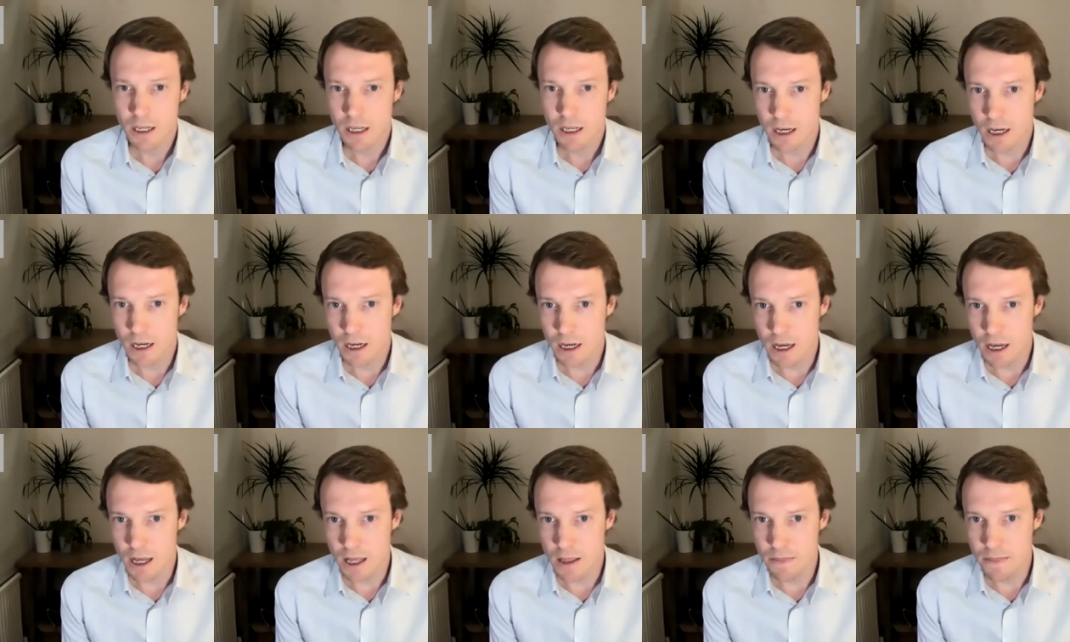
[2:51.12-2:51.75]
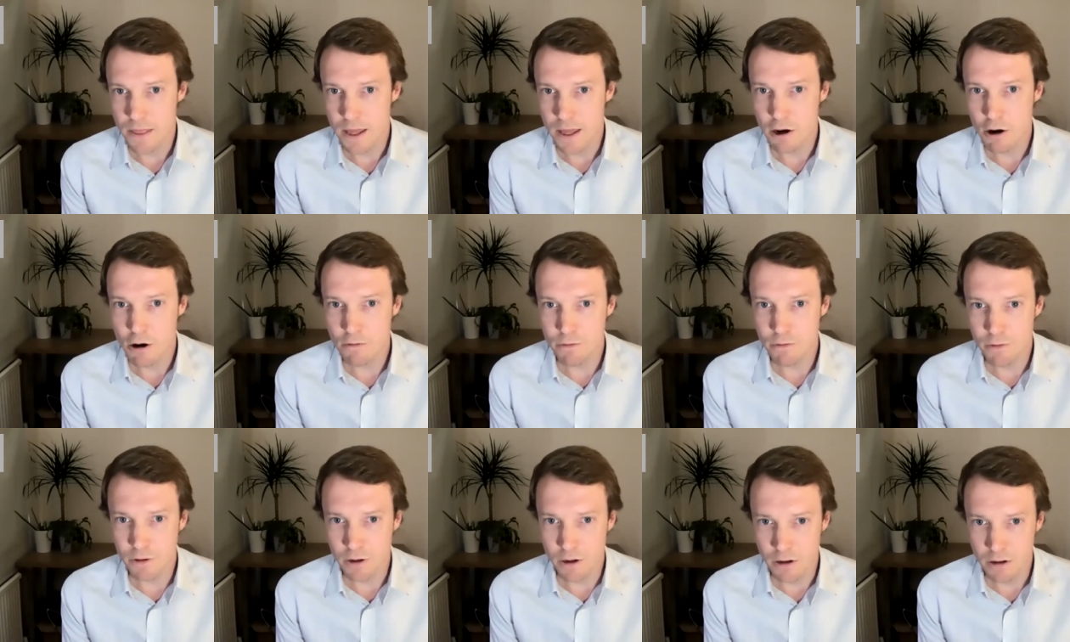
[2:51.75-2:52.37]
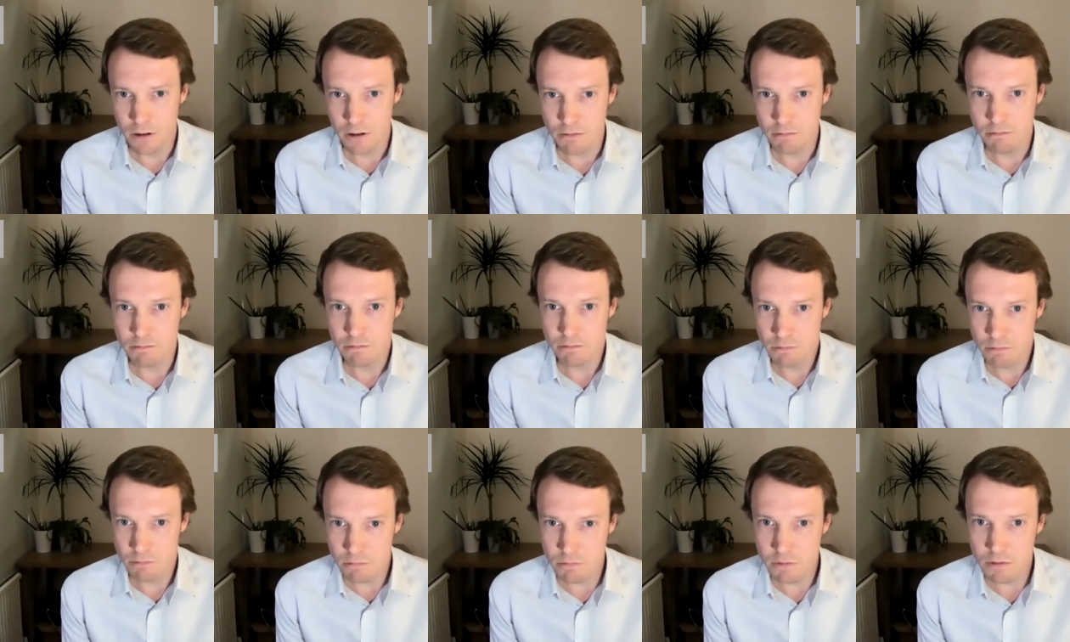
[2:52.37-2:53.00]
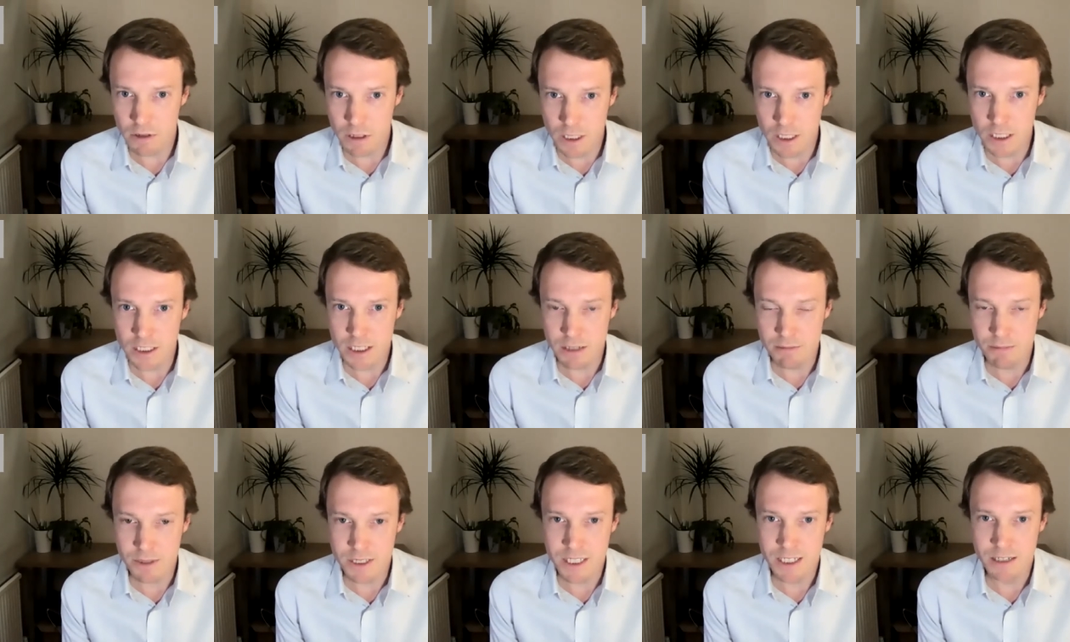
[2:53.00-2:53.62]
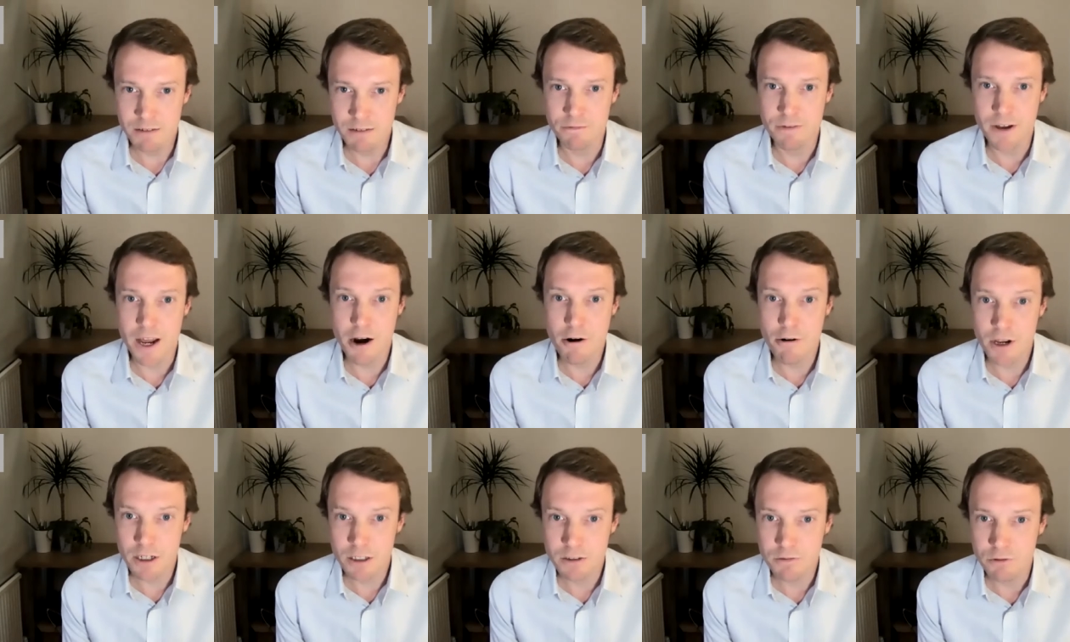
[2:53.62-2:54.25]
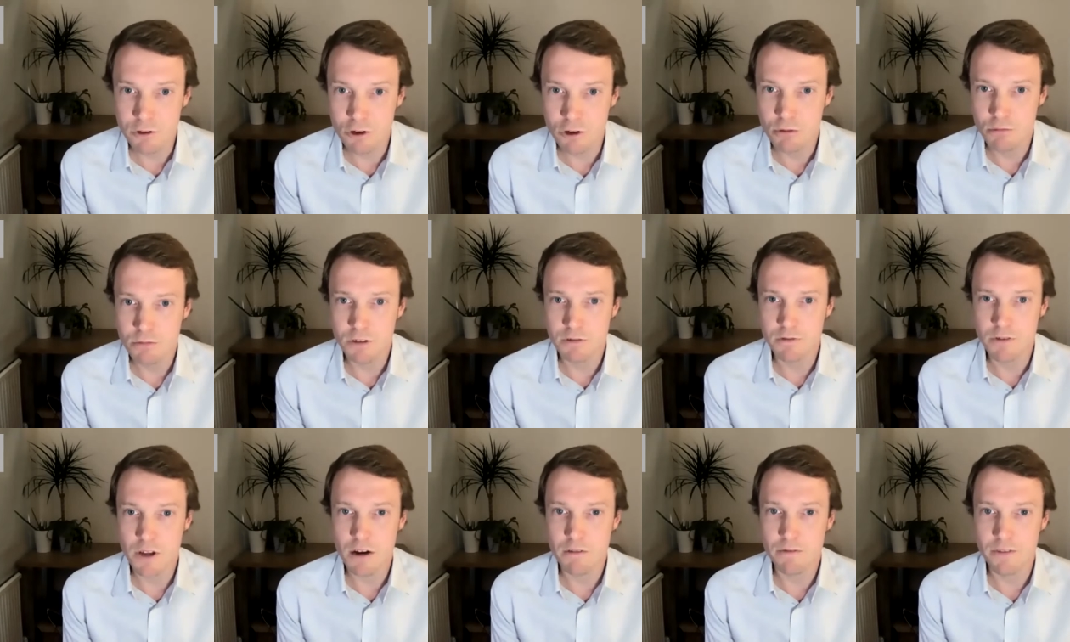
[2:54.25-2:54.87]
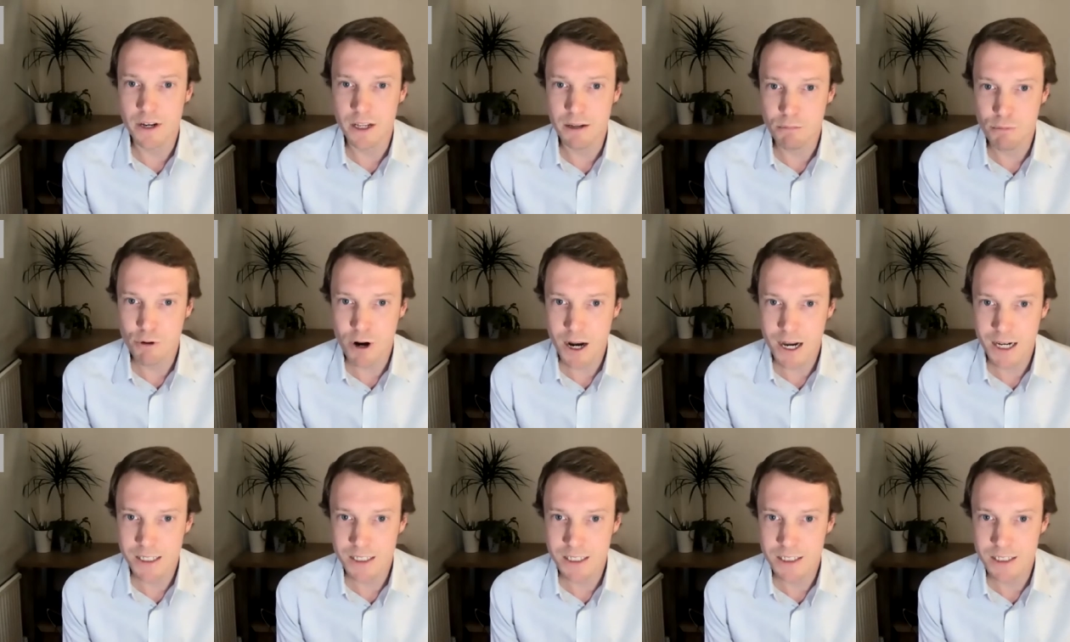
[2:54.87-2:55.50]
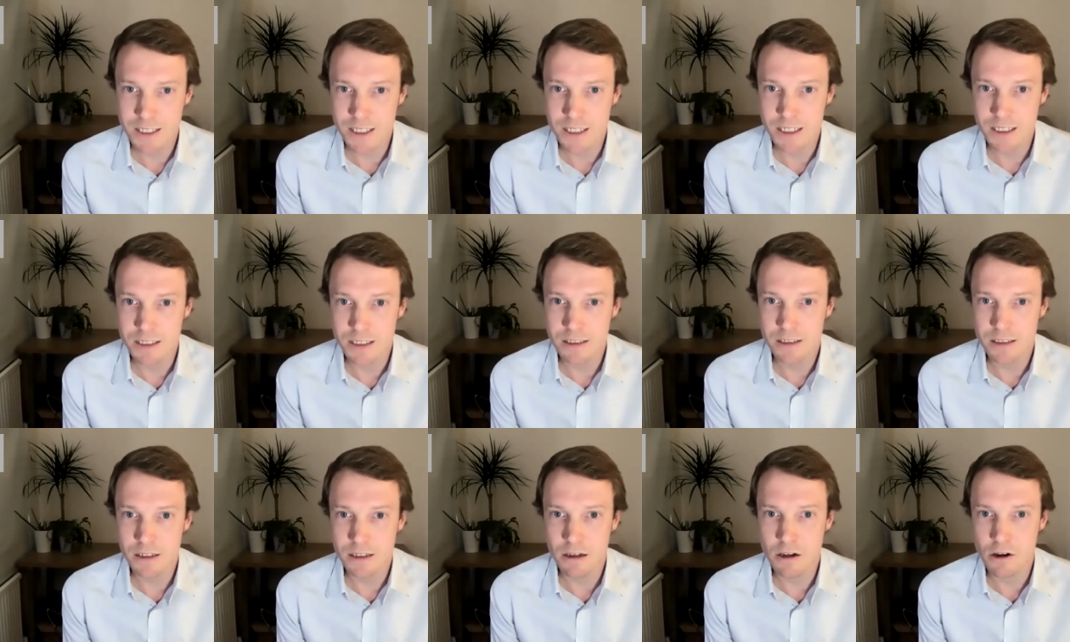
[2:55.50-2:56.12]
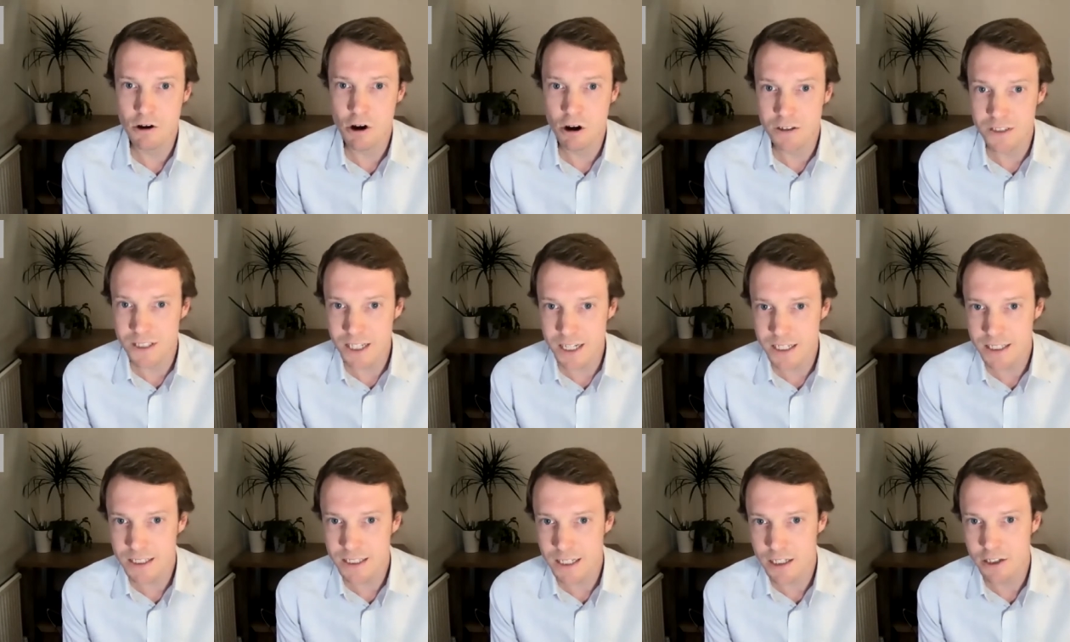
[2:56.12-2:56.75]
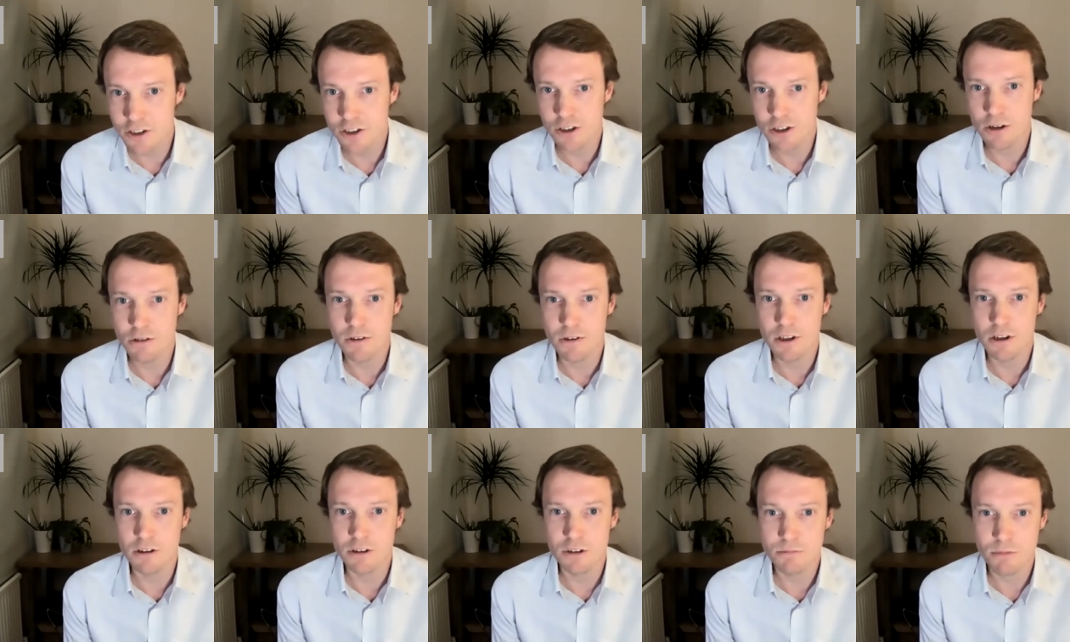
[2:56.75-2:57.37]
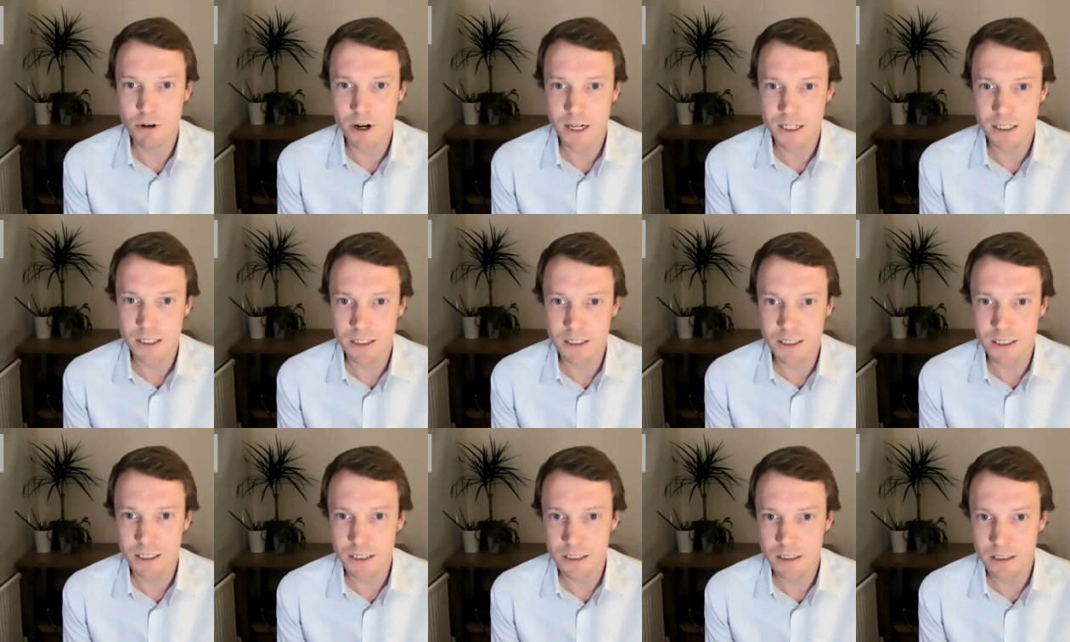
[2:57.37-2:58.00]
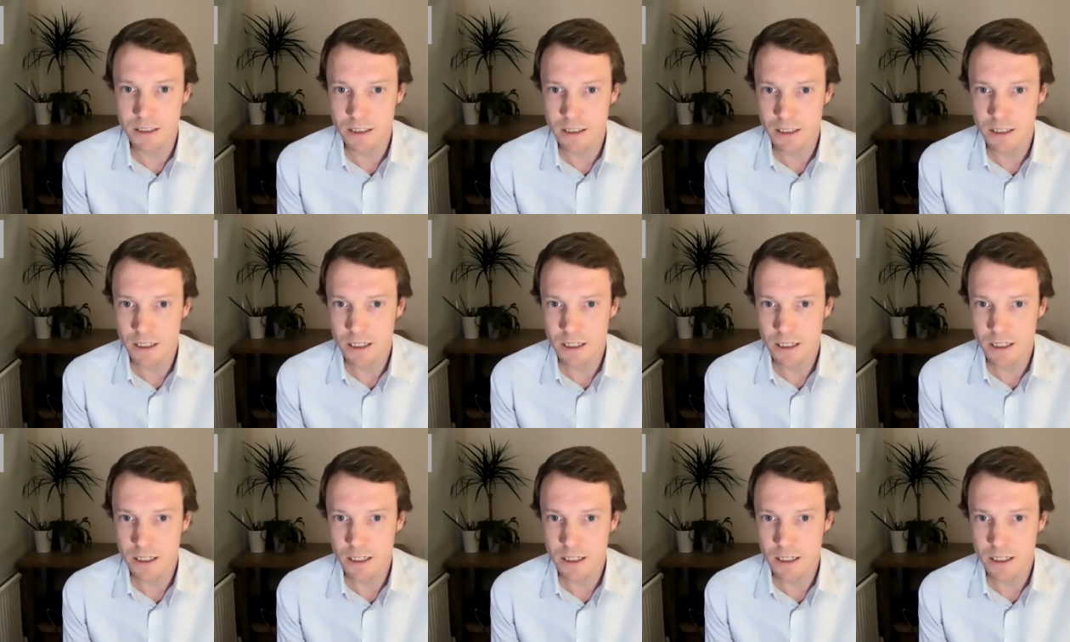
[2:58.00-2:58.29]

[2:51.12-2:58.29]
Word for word: Uh, they often exhibited various forms of governing practices and contestation over those practices.